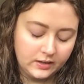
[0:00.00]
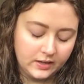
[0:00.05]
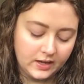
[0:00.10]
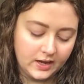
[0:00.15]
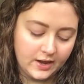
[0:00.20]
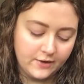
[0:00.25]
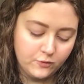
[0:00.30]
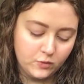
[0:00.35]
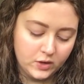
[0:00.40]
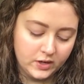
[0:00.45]
Like,
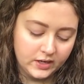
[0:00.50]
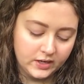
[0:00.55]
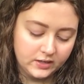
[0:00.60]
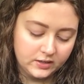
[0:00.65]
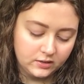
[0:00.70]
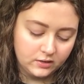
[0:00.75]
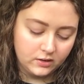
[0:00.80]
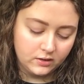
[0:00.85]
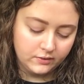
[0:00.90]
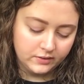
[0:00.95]
I've
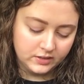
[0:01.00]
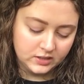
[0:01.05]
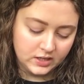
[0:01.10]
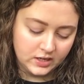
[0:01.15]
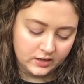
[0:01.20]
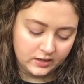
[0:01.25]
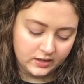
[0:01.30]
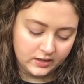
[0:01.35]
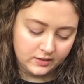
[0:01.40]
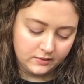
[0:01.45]
wanted to go and
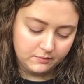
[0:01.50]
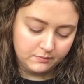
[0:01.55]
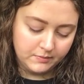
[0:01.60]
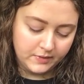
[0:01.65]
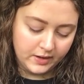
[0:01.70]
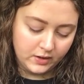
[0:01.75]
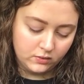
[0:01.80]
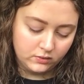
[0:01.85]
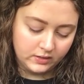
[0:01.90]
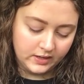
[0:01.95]
talk at
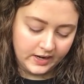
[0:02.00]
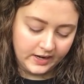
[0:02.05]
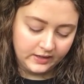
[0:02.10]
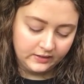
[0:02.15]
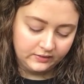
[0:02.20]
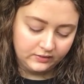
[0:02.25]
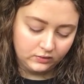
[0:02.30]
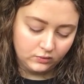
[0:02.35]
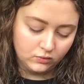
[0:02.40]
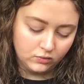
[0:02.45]
my old
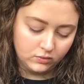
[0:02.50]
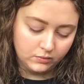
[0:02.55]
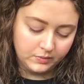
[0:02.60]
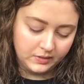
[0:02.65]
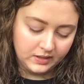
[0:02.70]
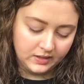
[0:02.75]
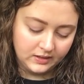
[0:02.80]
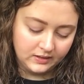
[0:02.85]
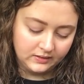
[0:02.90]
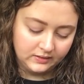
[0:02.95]
high school
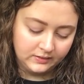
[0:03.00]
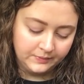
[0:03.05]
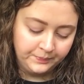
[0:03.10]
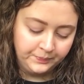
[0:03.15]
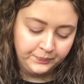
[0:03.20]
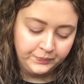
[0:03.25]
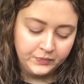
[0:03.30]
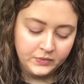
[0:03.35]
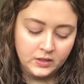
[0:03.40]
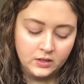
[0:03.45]
because,
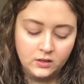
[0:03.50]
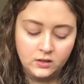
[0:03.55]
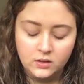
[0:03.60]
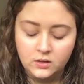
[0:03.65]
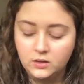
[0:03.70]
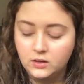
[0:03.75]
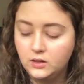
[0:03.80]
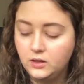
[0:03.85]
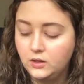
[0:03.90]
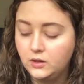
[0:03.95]

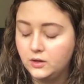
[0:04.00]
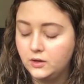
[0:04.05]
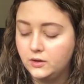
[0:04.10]
you